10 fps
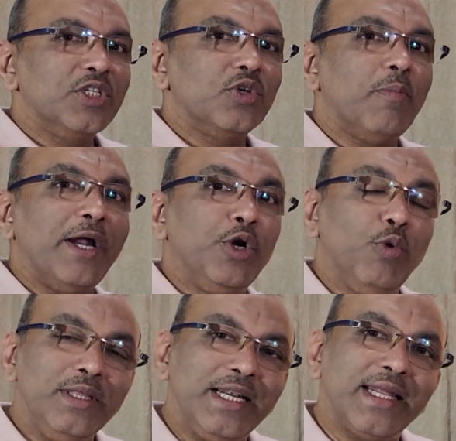So by
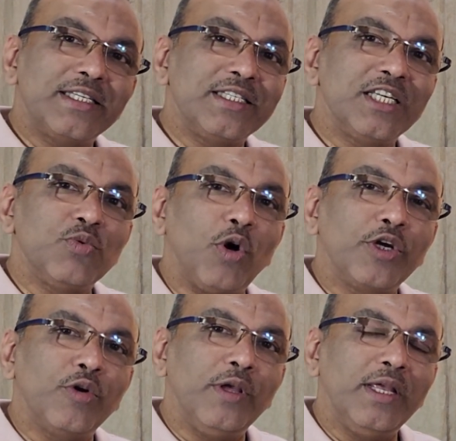doing that exercise,
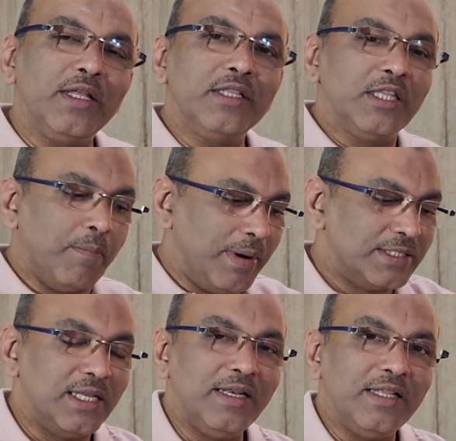what you're doing, the
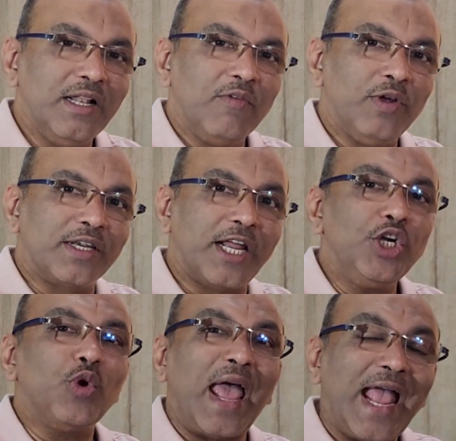muscle, you're
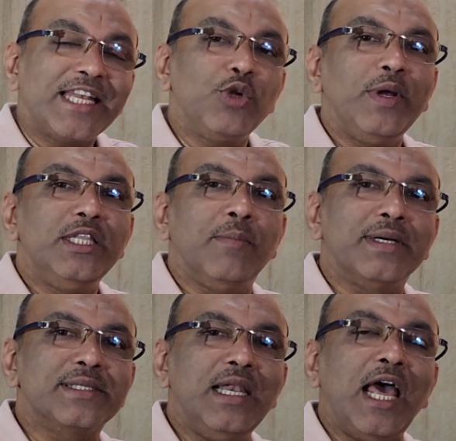trying to activate the
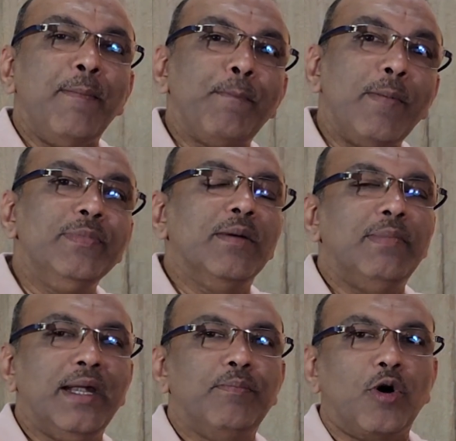muscle and pump the
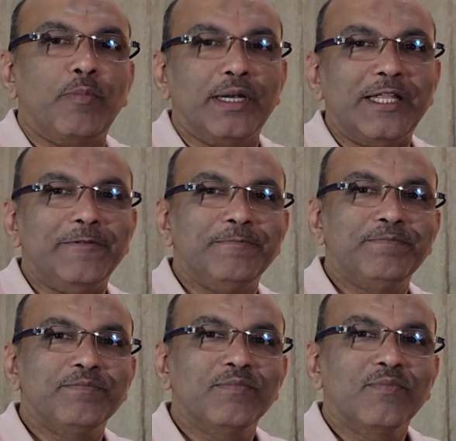blood properly.
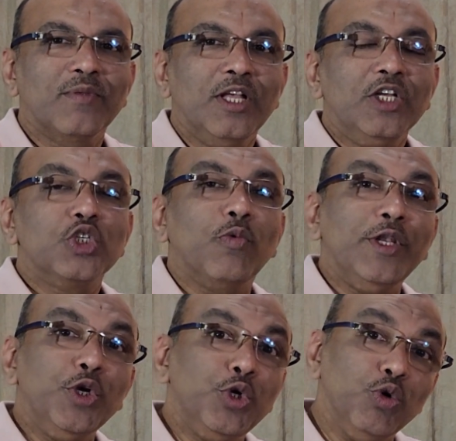So
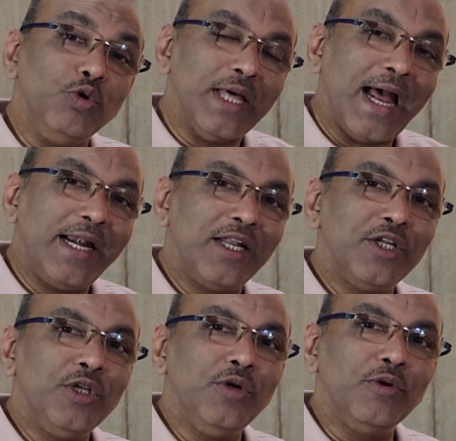when you do
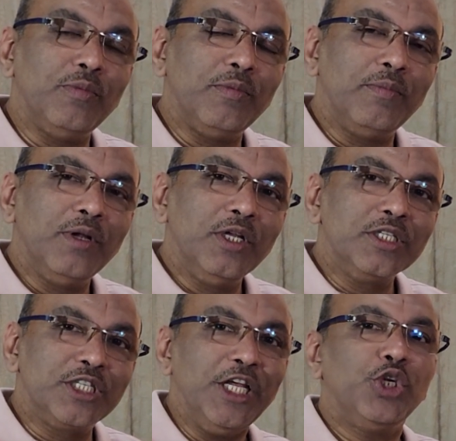that, you
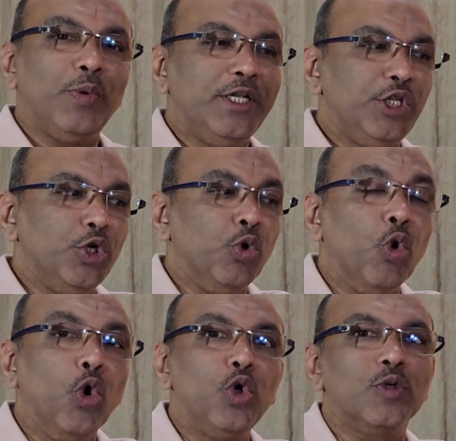see to it that you
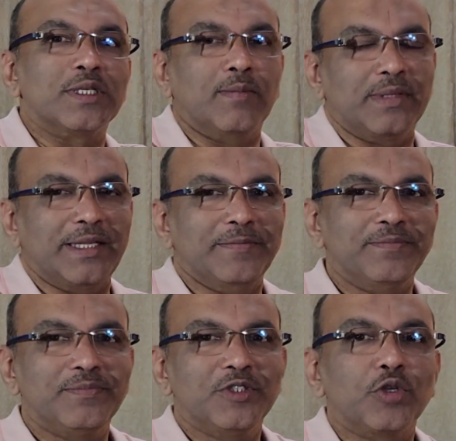hold to something
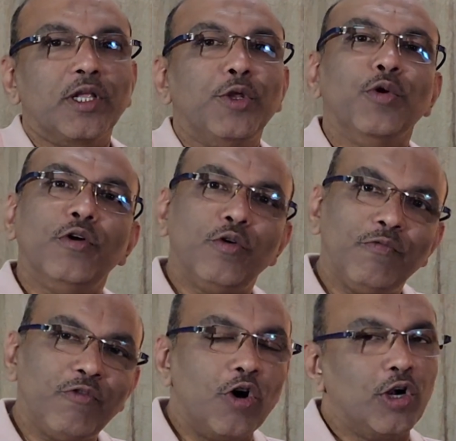so that you
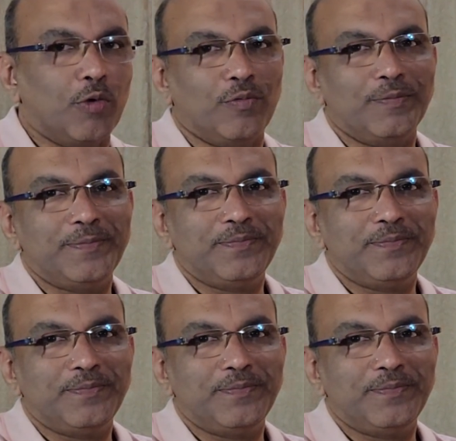don't fall down.